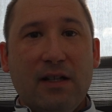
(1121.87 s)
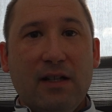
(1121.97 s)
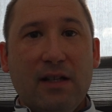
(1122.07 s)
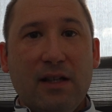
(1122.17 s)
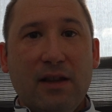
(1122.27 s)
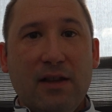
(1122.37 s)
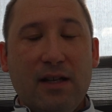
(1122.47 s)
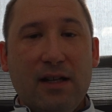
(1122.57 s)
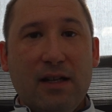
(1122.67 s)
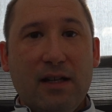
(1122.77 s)
In
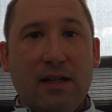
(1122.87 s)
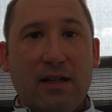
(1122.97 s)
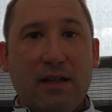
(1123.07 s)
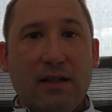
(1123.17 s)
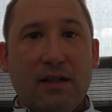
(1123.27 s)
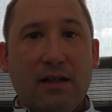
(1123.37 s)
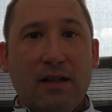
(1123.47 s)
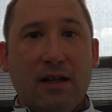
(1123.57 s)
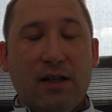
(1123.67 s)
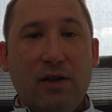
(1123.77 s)
the
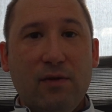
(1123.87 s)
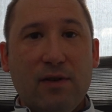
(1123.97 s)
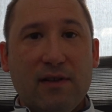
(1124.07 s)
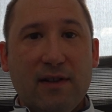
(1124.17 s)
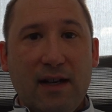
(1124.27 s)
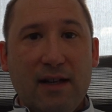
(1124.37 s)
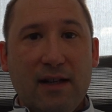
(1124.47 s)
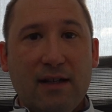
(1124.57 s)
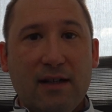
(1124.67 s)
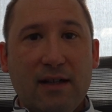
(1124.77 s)
acute
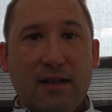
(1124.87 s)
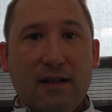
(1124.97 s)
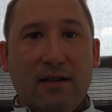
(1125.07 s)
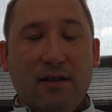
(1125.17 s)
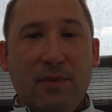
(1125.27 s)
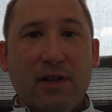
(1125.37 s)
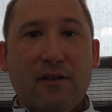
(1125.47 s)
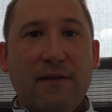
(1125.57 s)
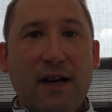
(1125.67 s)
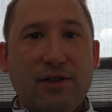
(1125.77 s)
setting, the
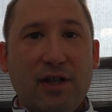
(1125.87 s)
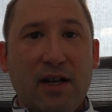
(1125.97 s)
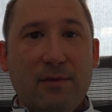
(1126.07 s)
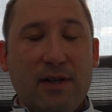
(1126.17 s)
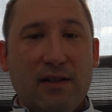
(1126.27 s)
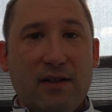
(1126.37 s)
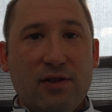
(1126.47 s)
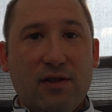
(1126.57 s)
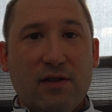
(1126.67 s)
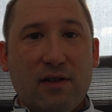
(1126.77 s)
bigger fasciotomy
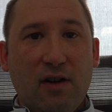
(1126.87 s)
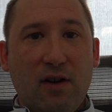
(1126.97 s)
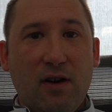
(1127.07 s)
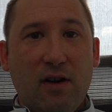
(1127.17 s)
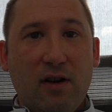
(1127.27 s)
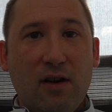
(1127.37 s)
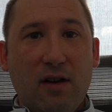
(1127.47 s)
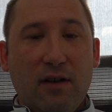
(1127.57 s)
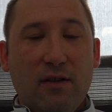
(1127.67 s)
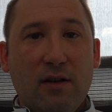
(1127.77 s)
incisions are
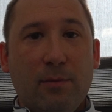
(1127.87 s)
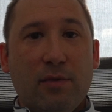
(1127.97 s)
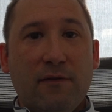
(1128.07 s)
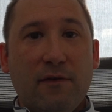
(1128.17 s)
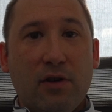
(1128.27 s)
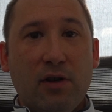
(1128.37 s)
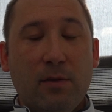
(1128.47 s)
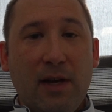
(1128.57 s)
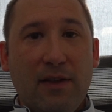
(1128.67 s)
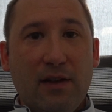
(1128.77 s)
the preferred
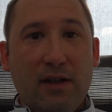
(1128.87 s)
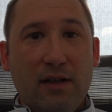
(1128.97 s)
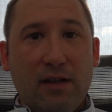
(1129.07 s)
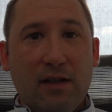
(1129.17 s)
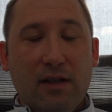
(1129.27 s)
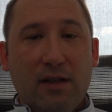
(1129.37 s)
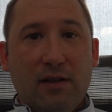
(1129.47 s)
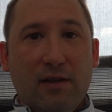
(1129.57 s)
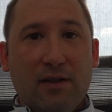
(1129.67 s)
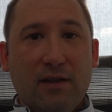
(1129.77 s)
method.
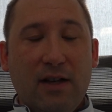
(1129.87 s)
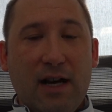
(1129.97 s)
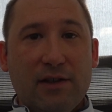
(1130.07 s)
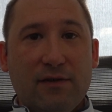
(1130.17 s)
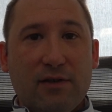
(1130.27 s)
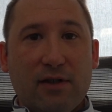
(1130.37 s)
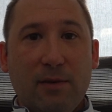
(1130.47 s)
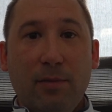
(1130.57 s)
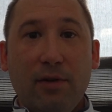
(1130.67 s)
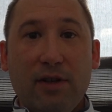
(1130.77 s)
This allows for a
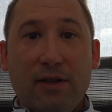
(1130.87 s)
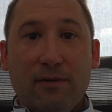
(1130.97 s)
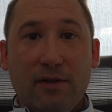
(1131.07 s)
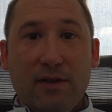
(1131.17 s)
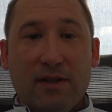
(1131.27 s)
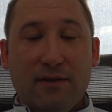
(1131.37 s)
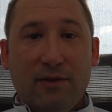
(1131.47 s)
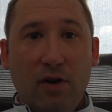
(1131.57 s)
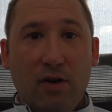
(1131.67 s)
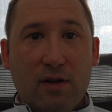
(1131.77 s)
complete release of
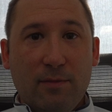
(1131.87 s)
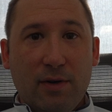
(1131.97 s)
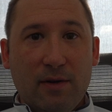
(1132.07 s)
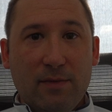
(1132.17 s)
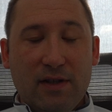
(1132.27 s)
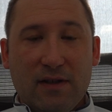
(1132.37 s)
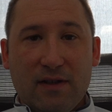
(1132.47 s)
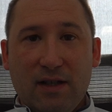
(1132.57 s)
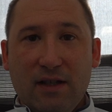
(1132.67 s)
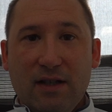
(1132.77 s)
all
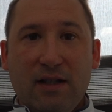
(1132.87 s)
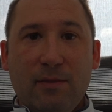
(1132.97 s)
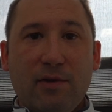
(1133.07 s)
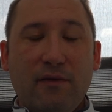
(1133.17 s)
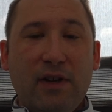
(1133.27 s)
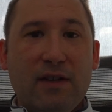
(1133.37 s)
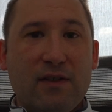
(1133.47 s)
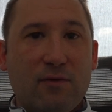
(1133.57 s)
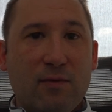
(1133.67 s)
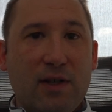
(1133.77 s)
compartments. It
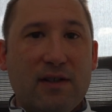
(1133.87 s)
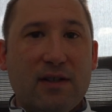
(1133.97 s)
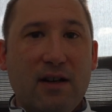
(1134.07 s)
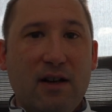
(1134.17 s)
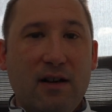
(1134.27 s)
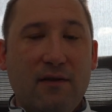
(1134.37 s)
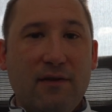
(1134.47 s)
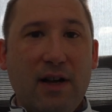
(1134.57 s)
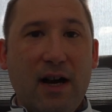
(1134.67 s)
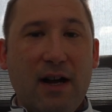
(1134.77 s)
prevents risk
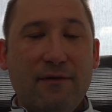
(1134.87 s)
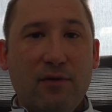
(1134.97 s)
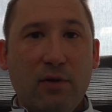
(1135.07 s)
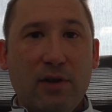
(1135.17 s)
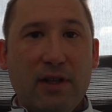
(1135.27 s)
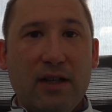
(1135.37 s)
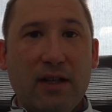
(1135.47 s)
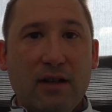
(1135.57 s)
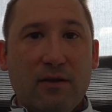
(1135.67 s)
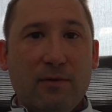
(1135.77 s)
of not
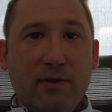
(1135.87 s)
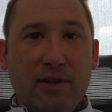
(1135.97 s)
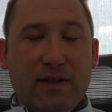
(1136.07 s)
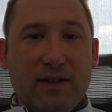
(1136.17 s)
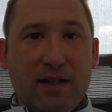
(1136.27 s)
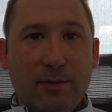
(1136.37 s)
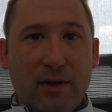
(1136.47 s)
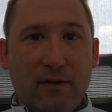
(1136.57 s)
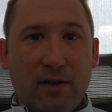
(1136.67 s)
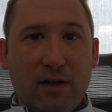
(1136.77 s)
fully releasing
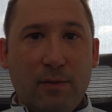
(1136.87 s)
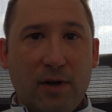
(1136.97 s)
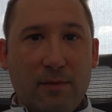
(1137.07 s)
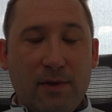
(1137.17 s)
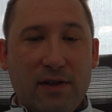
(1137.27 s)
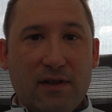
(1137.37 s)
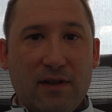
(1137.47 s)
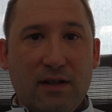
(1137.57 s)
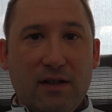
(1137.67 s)
one of the compartments.